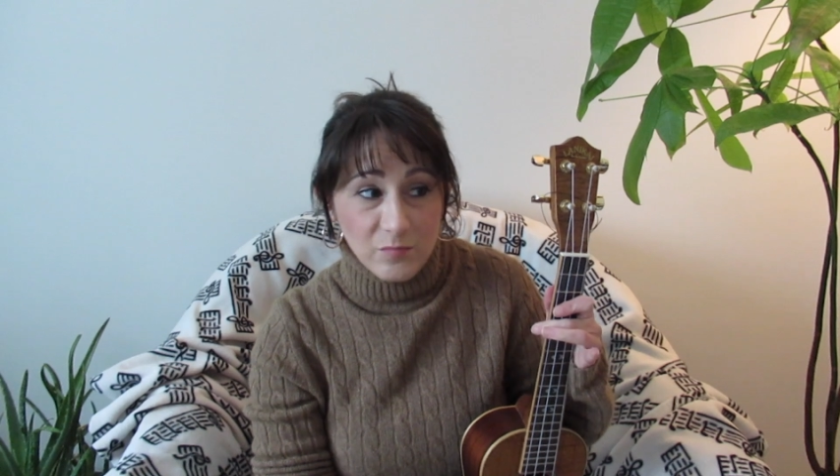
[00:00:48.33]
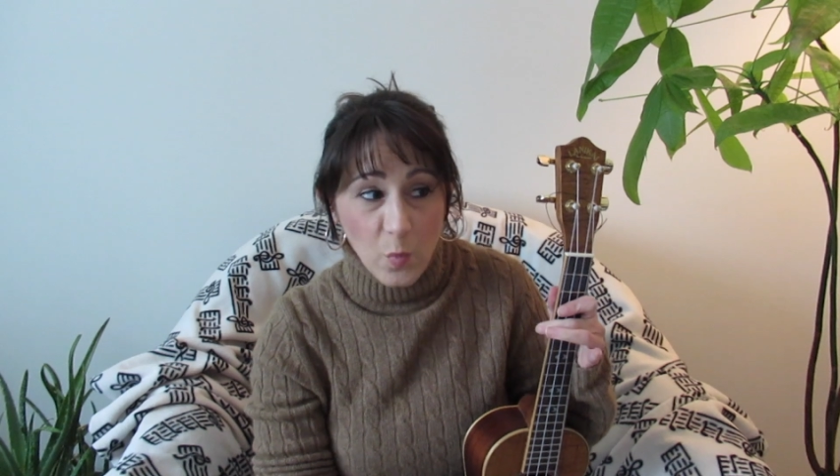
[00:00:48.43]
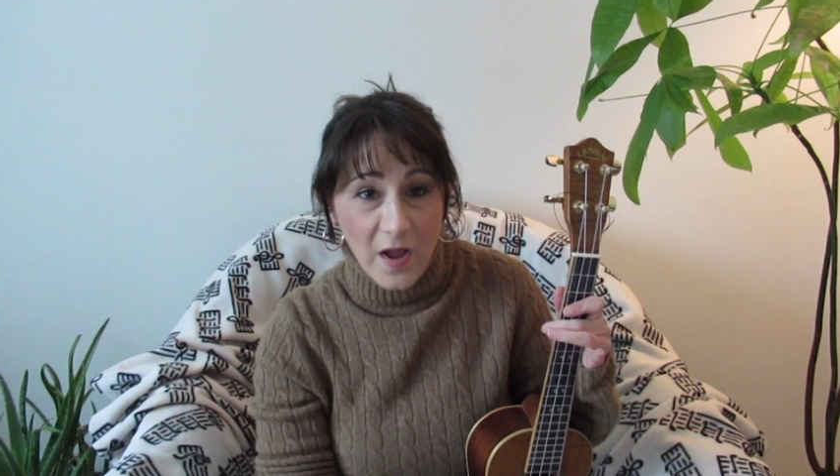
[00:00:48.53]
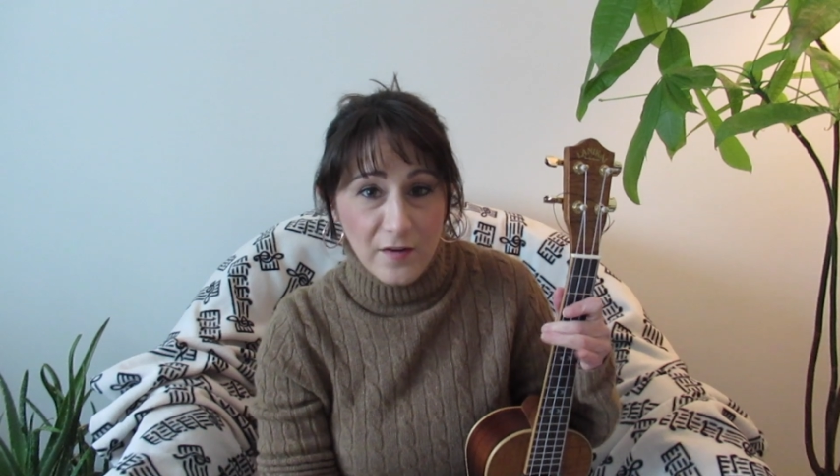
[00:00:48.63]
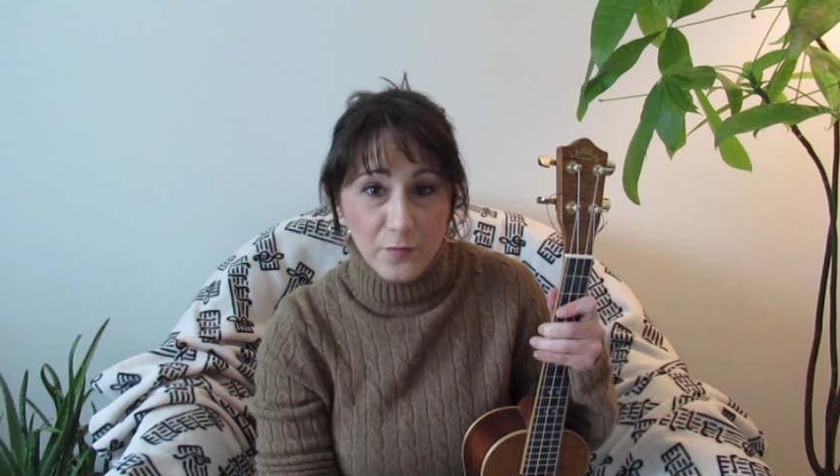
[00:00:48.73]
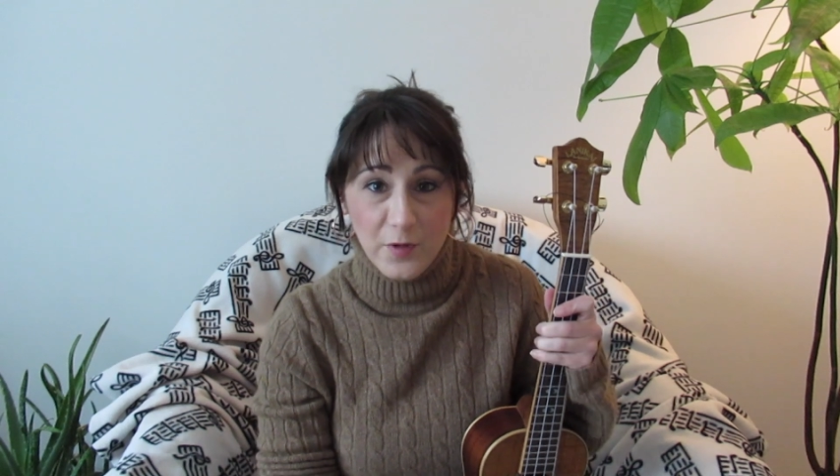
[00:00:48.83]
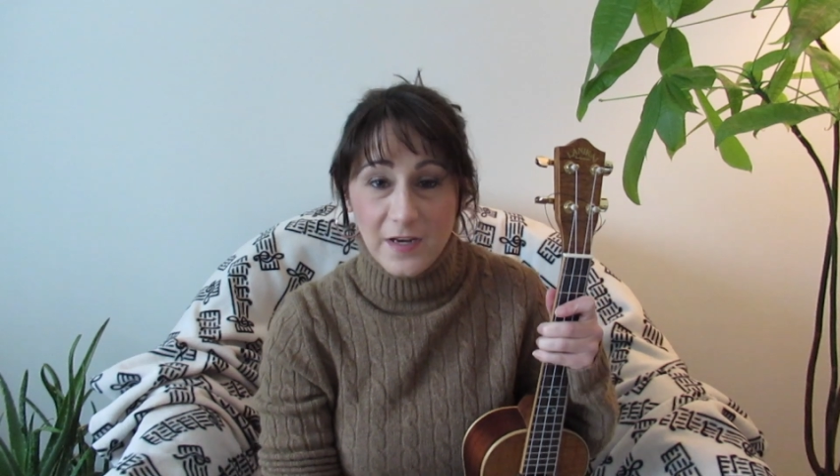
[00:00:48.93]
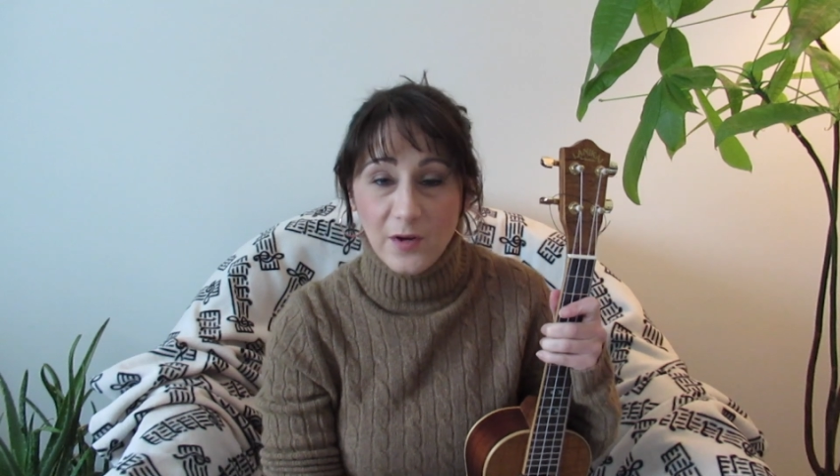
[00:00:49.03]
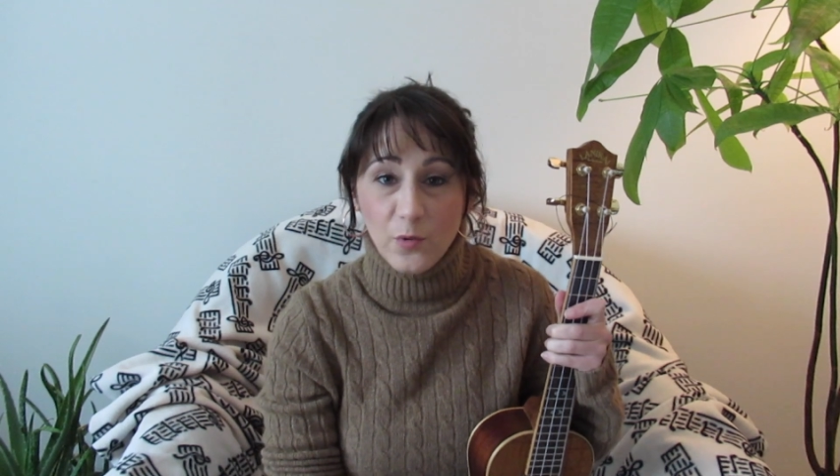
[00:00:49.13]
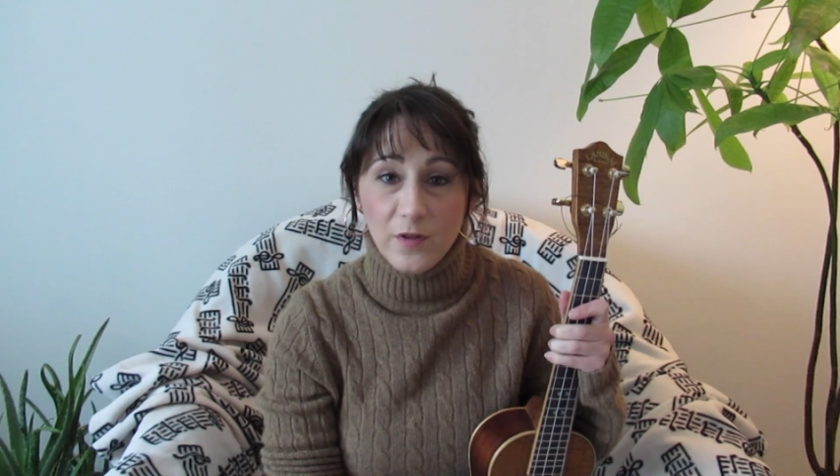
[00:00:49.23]
way of
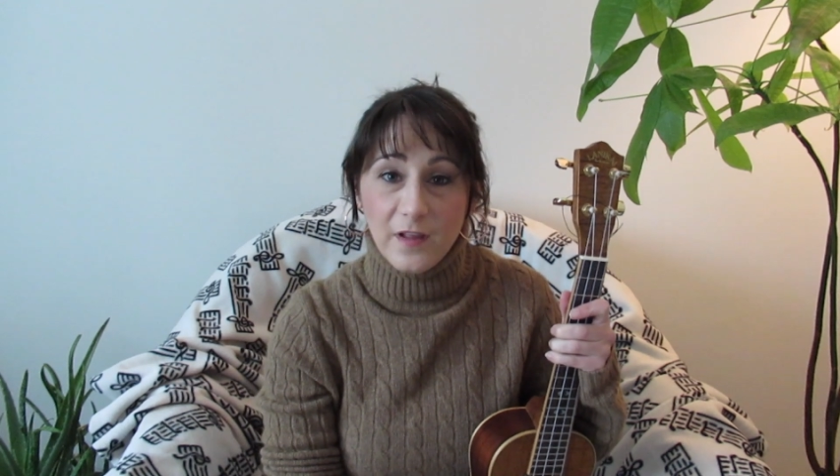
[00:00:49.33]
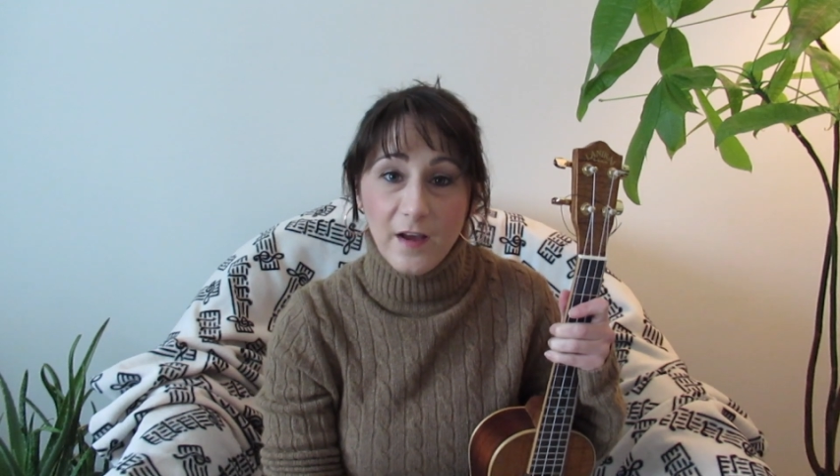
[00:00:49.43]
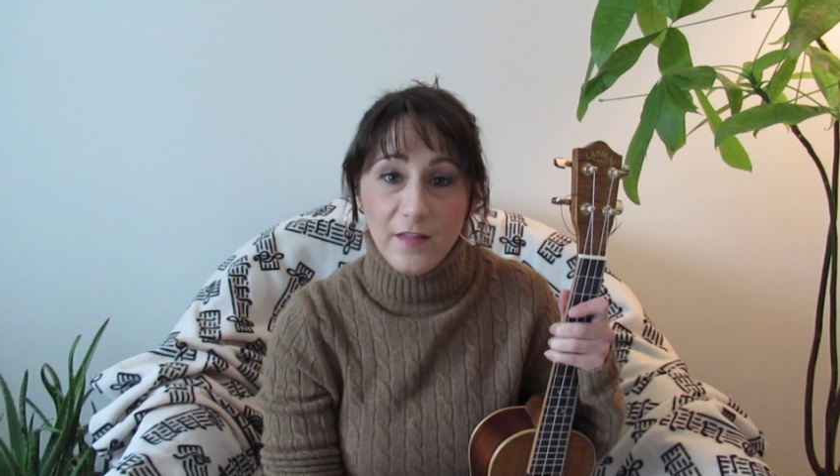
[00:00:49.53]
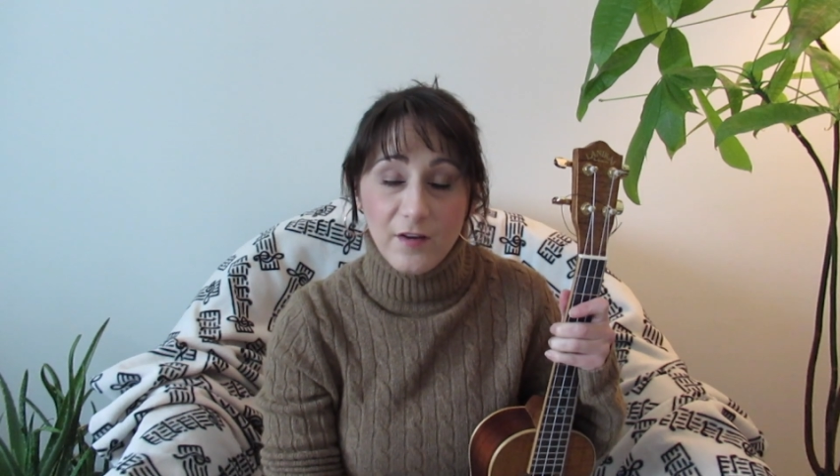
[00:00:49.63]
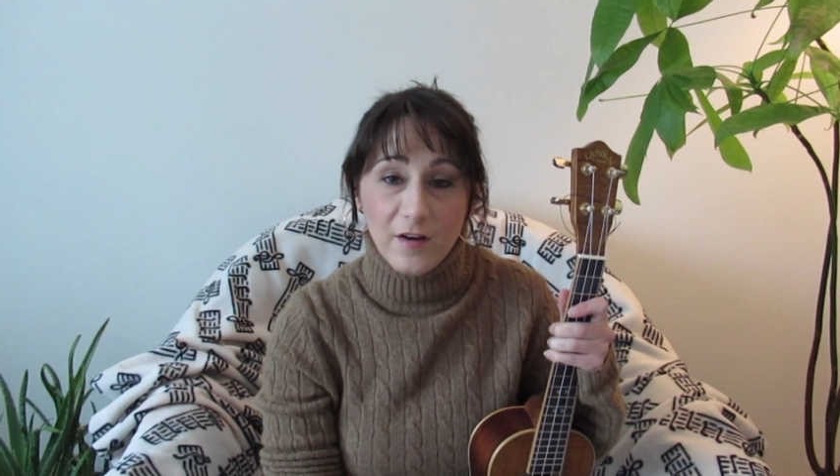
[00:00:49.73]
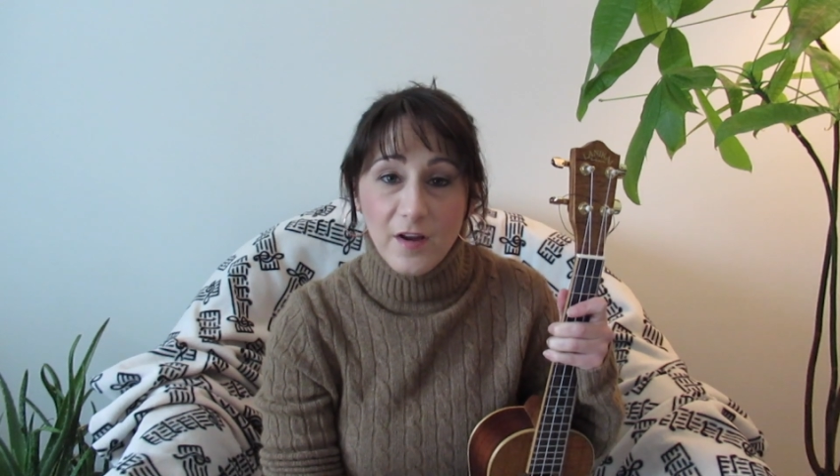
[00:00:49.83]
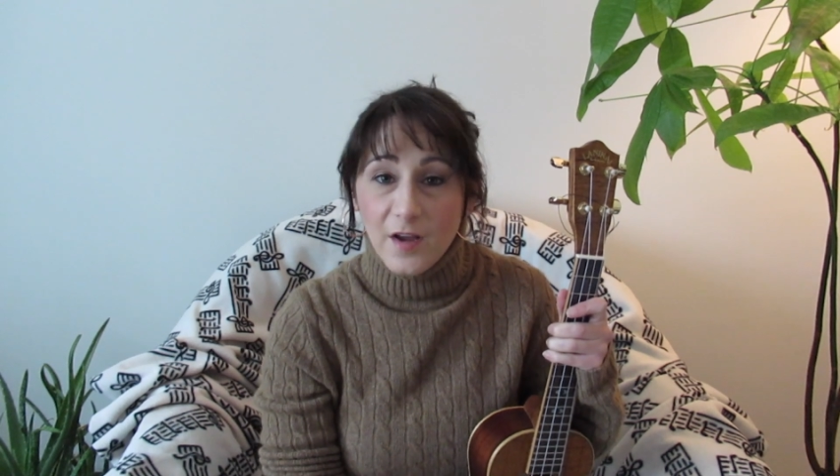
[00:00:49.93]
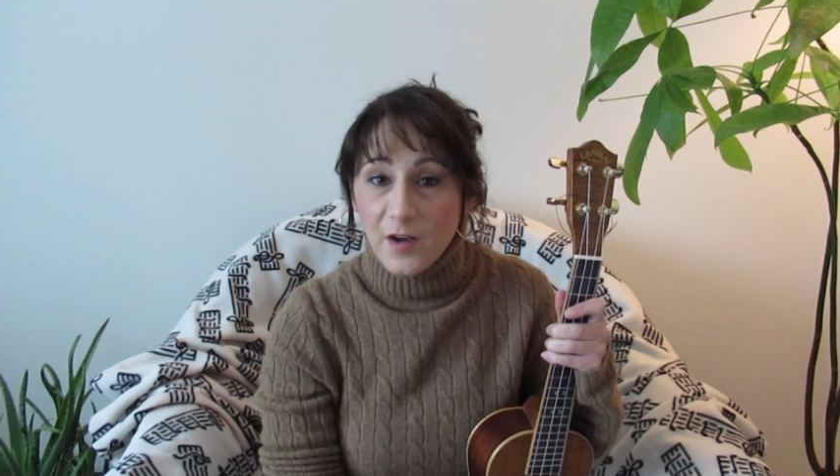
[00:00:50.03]
reading or the other.